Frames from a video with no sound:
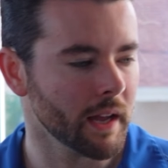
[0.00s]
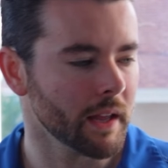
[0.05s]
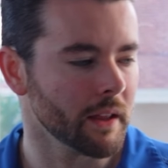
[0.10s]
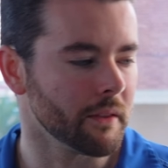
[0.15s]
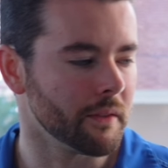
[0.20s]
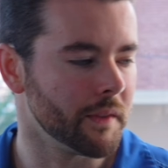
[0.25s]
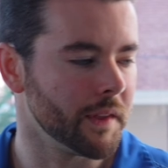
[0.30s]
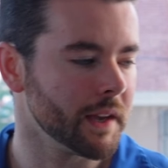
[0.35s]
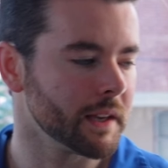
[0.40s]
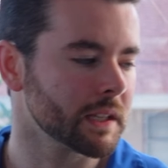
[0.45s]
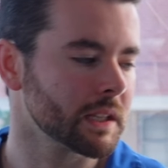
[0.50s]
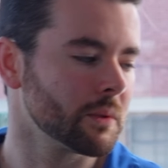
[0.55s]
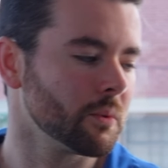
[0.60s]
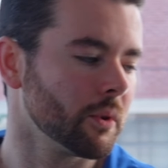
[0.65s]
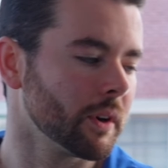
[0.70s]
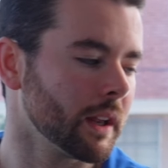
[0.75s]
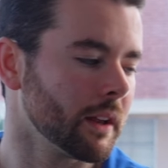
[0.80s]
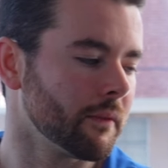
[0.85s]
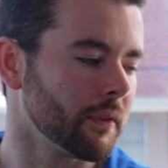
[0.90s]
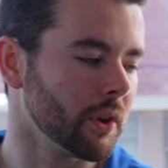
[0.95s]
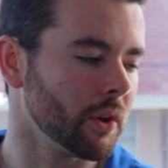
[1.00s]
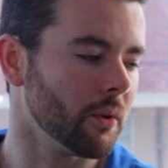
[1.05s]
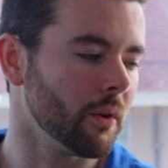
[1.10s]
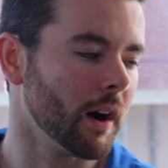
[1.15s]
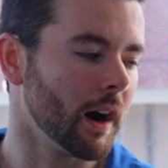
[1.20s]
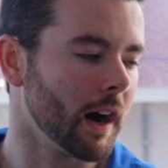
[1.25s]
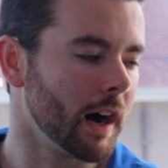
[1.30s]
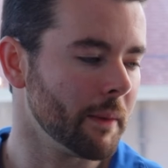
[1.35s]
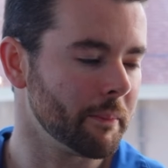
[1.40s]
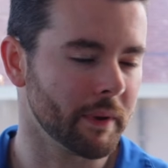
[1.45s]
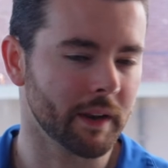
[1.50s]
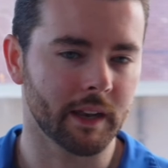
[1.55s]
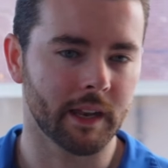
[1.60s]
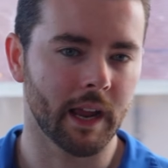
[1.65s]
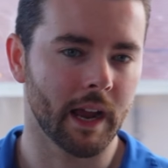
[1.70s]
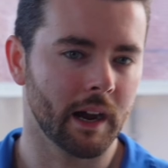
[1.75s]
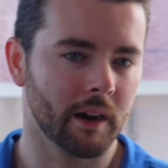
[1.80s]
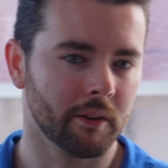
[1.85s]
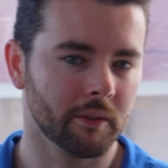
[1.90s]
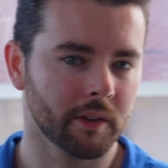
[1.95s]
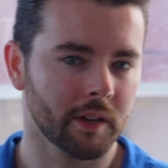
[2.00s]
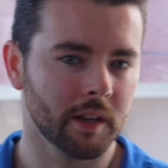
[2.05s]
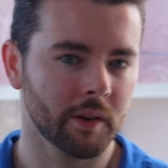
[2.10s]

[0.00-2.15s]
this will give you up and down,